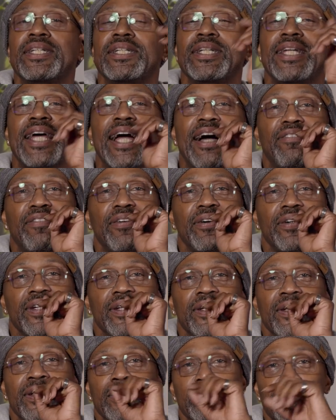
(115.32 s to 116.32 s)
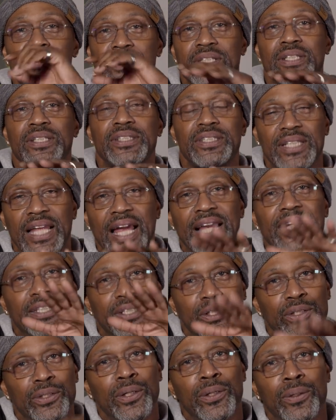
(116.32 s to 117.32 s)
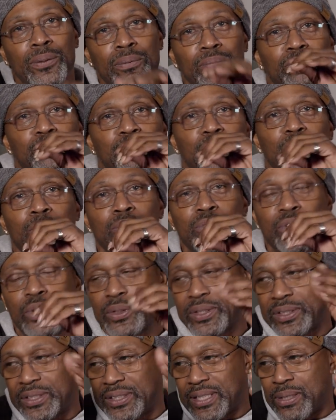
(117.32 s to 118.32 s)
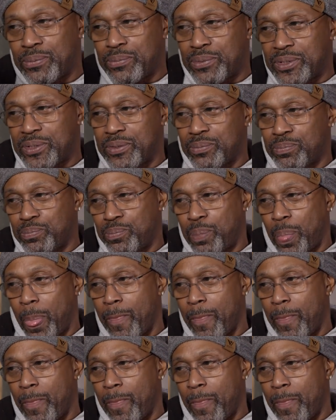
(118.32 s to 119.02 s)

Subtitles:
level, you know. So, like, you know, boom. So there was the,